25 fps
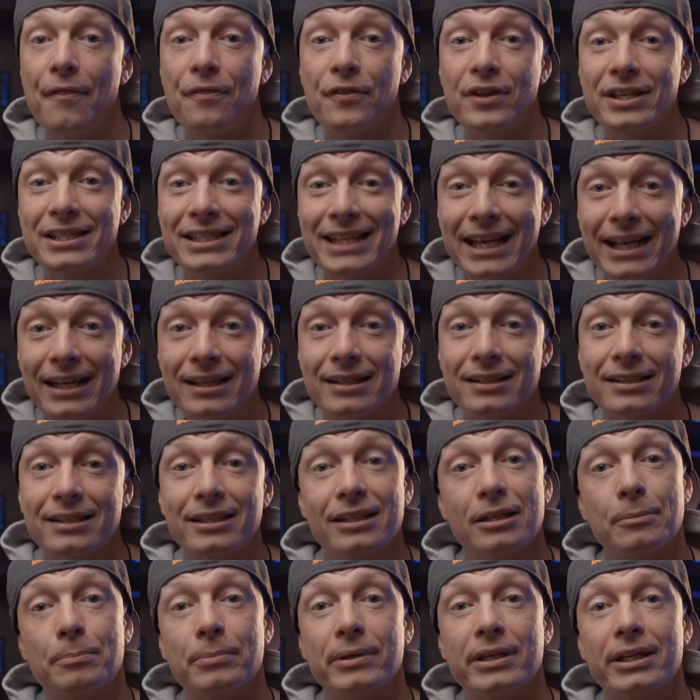The second
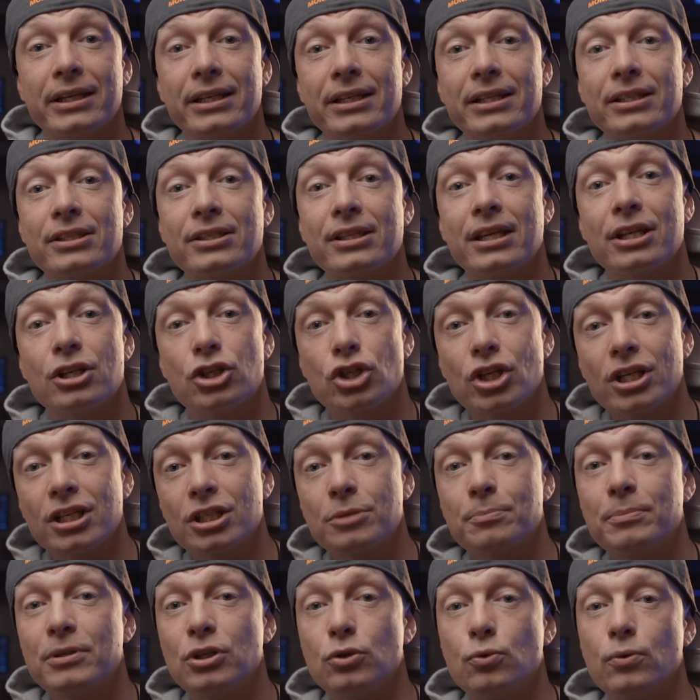tip is
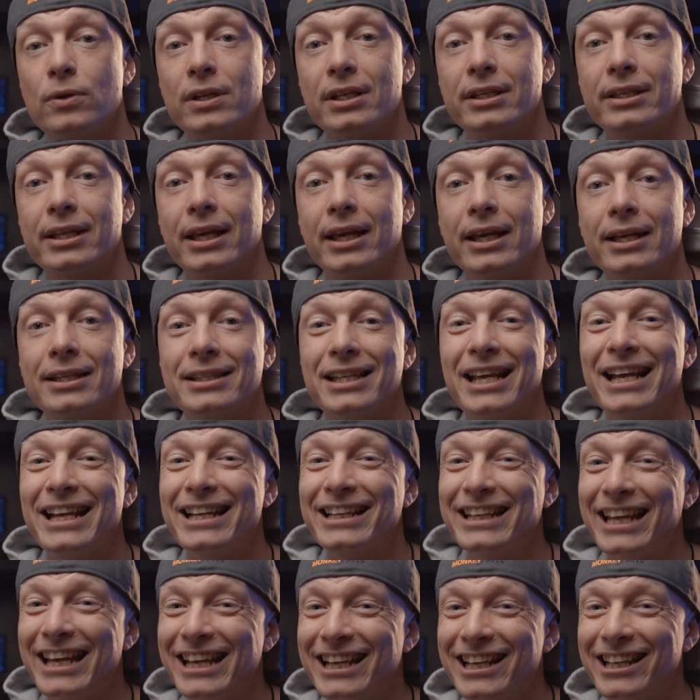just between takes,
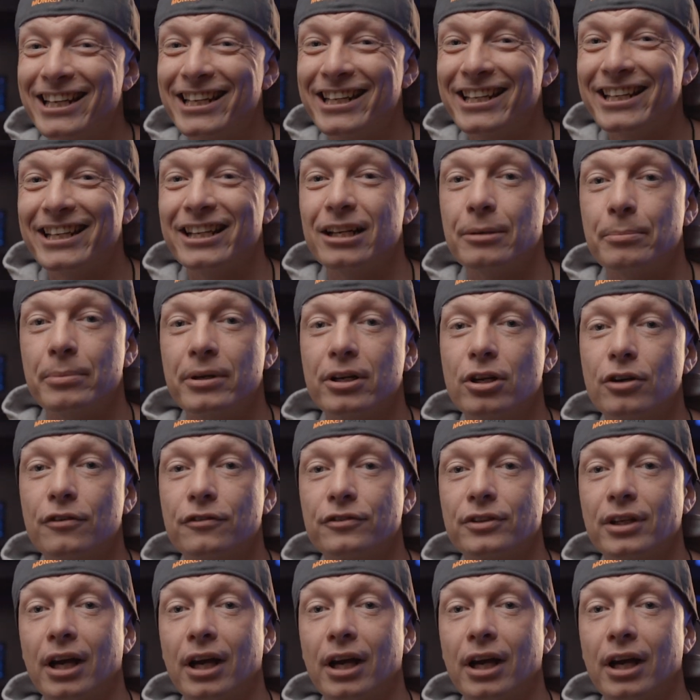take a little bit of